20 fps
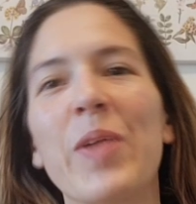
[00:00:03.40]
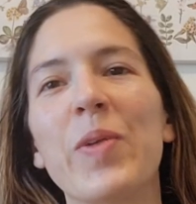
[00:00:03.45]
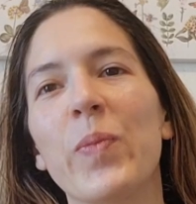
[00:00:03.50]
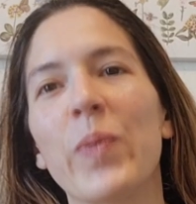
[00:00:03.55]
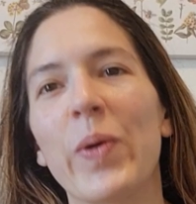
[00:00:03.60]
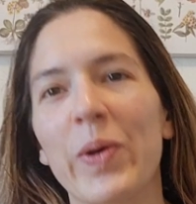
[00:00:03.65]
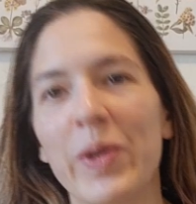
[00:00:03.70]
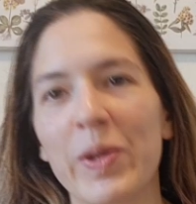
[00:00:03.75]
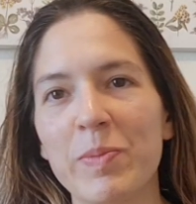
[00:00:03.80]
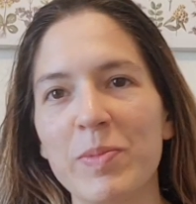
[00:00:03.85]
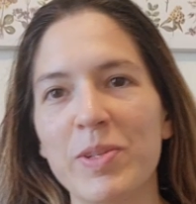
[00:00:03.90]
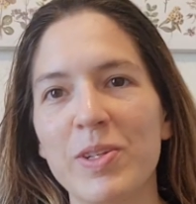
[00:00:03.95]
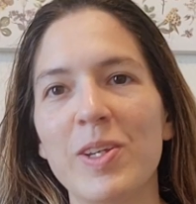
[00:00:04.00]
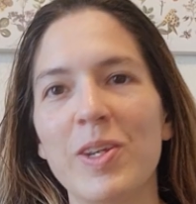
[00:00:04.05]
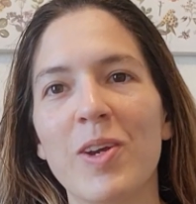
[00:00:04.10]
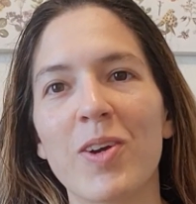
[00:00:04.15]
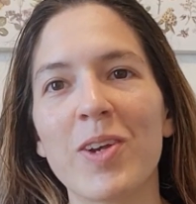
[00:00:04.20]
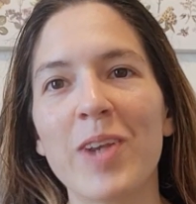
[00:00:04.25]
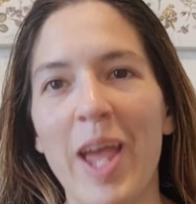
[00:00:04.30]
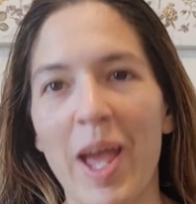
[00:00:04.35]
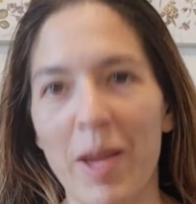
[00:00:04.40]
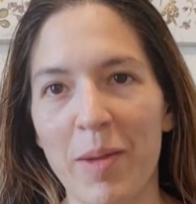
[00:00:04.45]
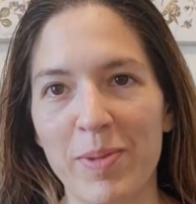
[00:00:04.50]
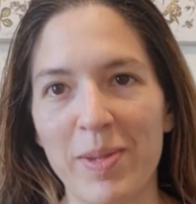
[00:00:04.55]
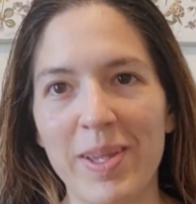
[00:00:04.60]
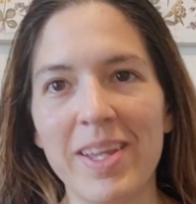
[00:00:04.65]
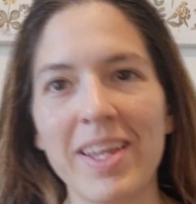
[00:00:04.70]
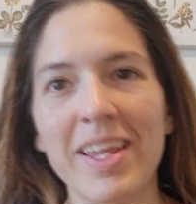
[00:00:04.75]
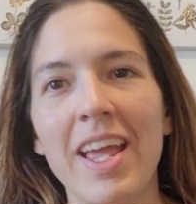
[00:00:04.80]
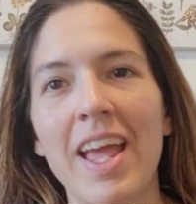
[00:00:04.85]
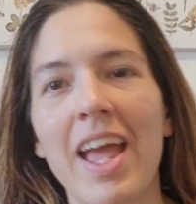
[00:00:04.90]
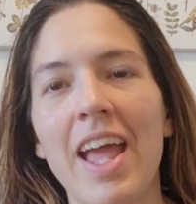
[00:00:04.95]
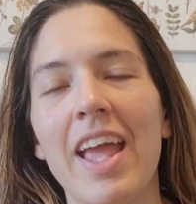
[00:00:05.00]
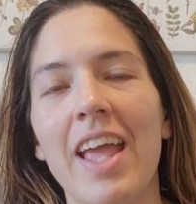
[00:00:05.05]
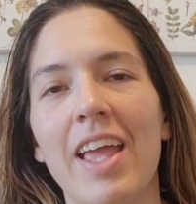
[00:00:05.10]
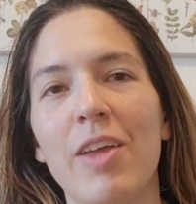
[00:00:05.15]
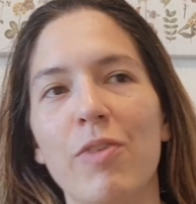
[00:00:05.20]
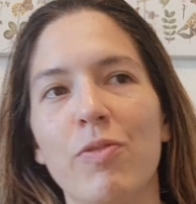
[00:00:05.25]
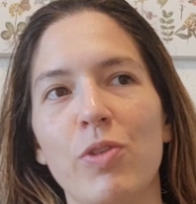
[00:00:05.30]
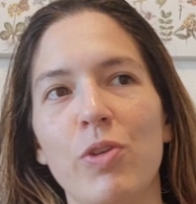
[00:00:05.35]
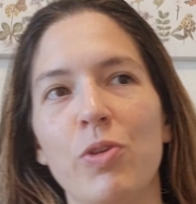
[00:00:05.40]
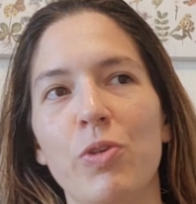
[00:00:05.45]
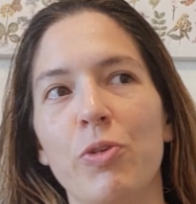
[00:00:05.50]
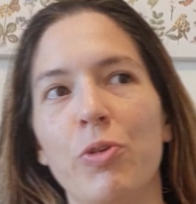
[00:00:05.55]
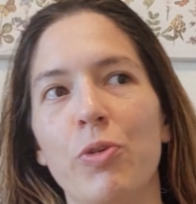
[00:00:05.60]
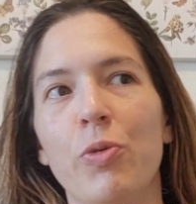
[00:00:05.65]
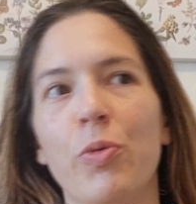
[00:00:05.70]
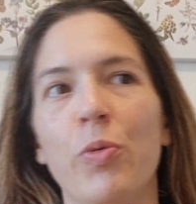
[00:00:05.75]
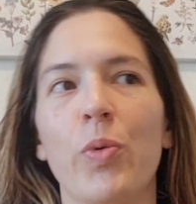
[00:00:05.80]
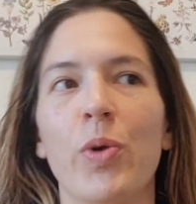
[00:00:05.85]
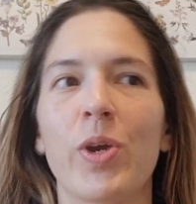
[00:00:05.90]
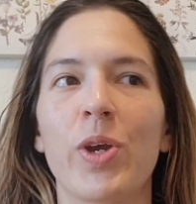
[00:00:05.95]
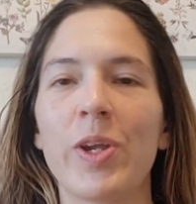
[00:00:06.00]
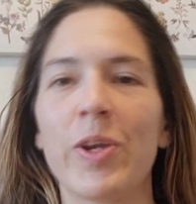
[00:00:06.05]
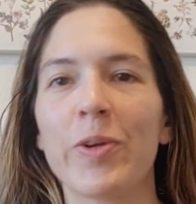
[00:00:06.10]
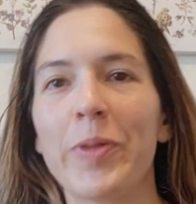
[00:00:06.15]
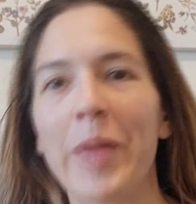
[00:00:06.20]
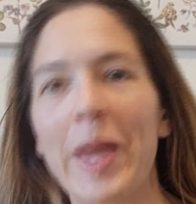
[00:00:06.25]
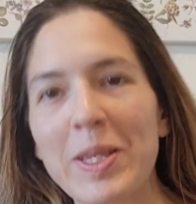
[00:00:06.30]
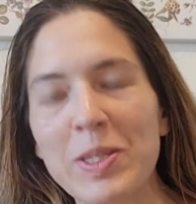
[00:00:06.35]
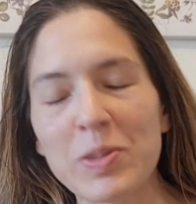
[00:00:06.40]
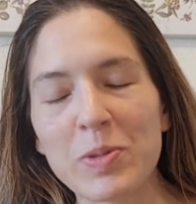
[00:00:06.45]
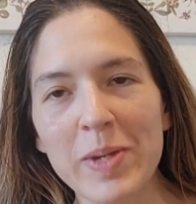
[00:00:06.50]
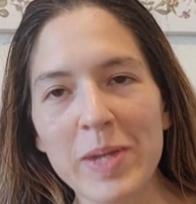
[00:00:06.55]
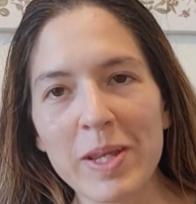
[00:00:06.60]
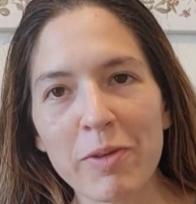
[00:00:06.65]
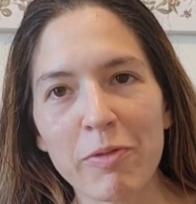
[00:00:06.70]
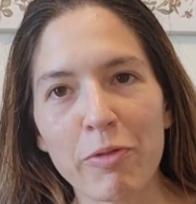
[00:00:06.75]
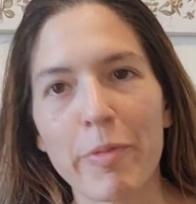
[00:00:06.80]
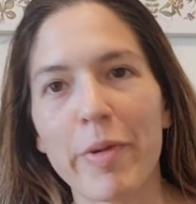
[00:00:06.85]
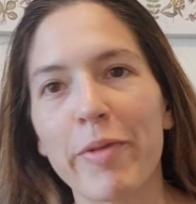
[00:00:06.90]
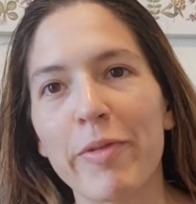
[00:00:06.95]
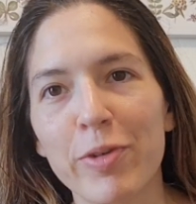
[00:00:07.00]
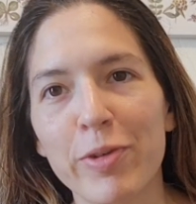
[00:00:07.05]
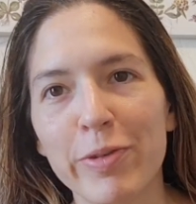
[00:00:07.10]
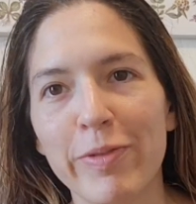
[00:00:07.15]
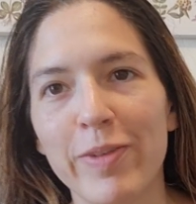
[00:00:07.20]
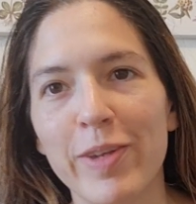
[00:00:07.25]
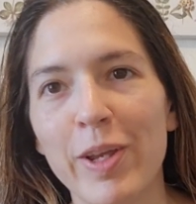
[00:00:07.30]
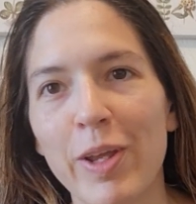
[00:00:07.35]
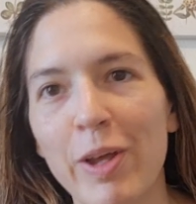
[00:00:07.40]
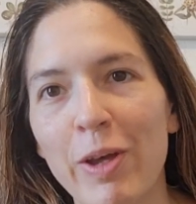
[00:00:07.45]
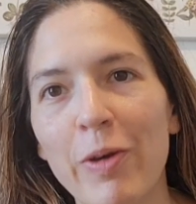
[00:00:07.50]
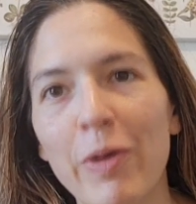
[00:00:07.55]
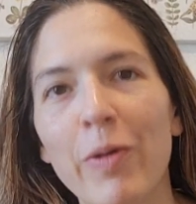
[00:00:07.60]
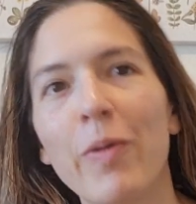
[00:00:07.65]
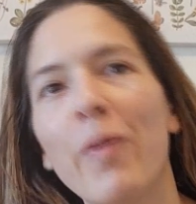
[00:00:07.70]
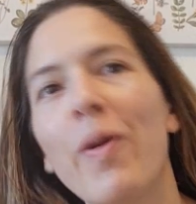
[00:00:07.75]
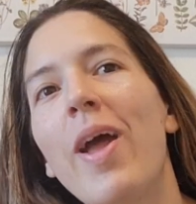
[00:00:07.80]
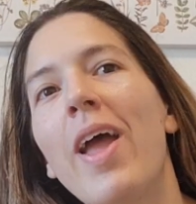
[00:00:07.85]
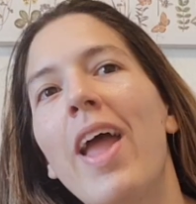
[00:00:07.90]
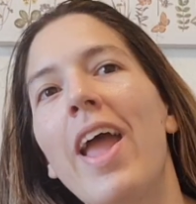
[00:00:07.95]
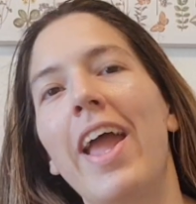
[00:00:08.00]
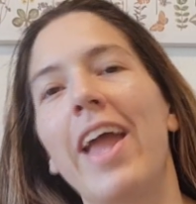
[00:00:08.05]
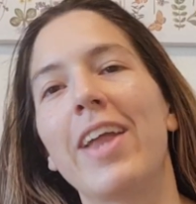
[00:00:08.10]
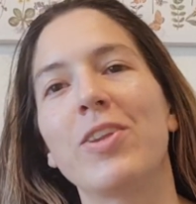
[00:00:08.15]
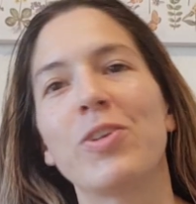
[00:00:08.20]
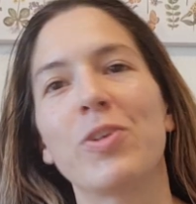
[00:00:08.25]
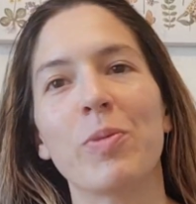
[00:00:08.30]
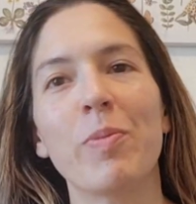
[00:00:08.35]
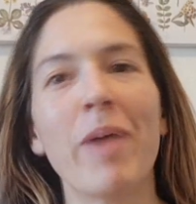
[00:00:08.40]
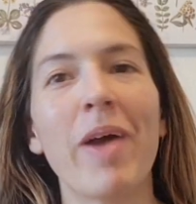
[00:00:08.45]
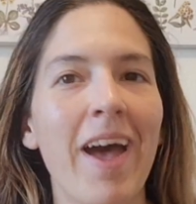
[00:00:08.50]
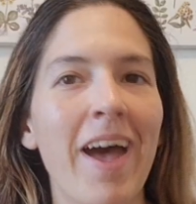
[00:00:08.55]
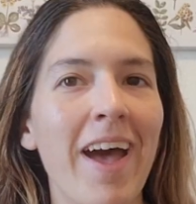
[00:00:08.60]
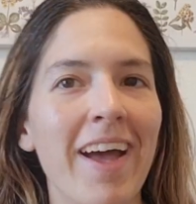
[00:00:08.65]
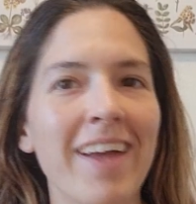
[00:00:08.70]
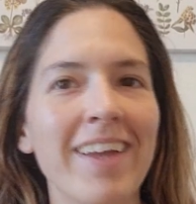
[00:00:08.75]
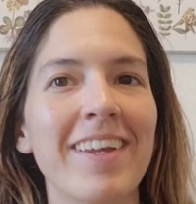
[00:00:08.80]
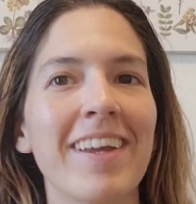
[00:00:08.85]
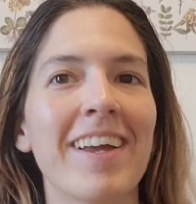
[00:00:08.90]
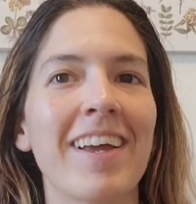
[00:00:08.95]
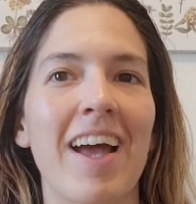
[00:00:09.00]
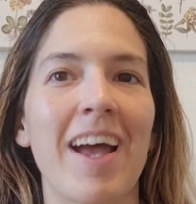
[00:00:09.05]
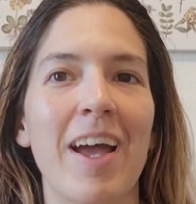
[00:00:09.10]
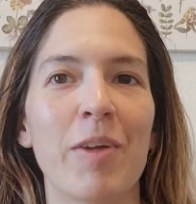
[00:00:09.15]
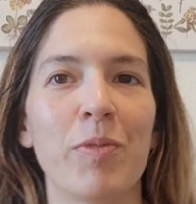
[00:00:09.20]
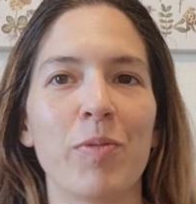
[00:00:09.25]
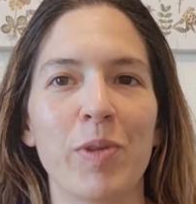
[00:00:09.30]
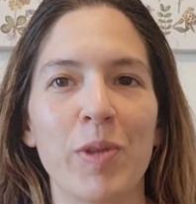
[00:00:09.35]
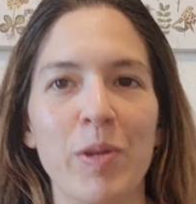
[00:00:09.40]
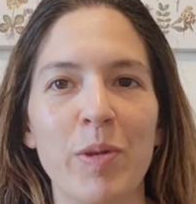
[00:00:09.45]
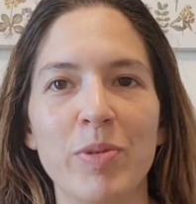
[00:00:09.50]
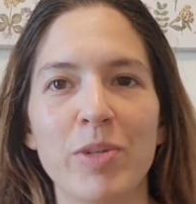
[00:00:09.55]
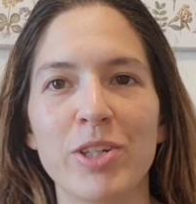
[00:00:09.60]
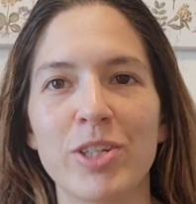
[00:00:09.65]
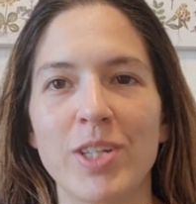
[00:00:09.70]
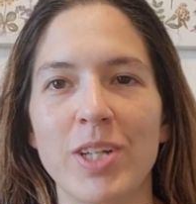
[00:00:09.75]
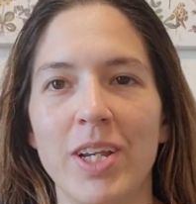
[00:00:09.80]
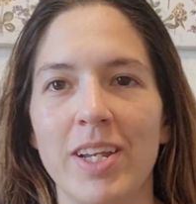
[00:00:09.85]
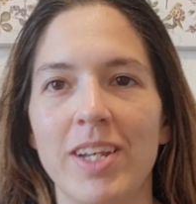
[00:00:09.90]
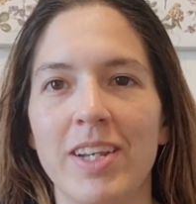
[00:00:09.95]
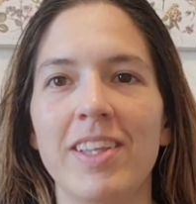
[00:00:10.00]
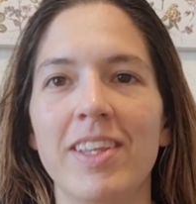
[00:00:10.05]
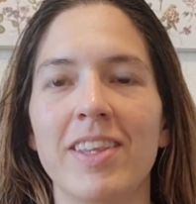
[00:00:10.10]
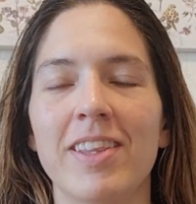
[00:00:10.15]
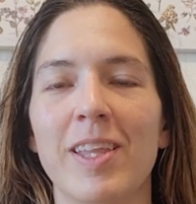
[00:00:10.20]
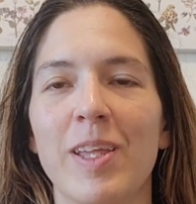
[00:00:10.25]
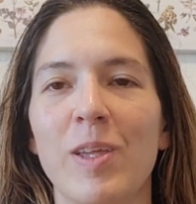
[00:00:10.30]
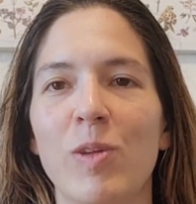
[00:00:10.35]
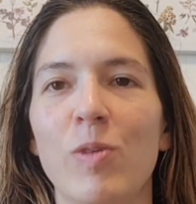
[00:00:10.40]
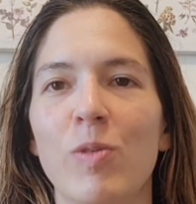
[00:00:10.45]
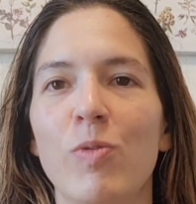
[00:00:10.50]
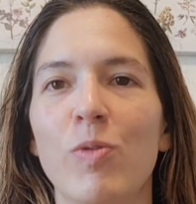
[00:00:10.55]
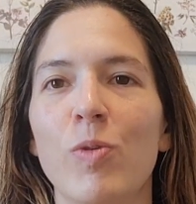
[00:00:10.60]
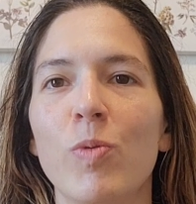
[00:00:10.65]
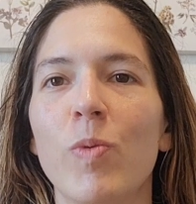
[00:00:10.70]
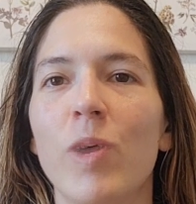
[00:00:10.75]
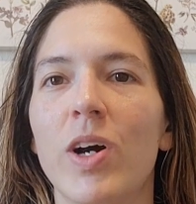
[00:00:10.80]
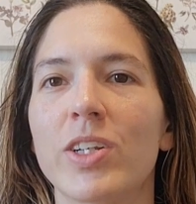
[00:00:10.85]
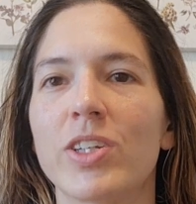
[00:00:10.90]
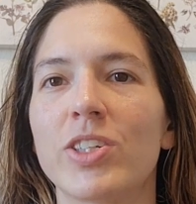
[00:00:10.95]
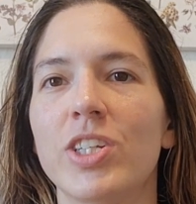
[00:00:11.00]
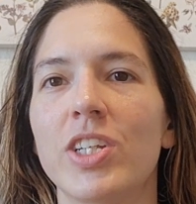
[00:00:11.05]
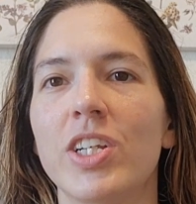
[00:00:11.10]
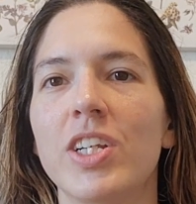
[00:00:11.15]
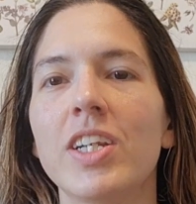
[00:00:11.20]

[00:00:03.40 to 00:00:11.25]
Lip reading: welcome to Yarn Happy. If you were here last week for my first video and you're back, I really appreciate it. Thank you for watching.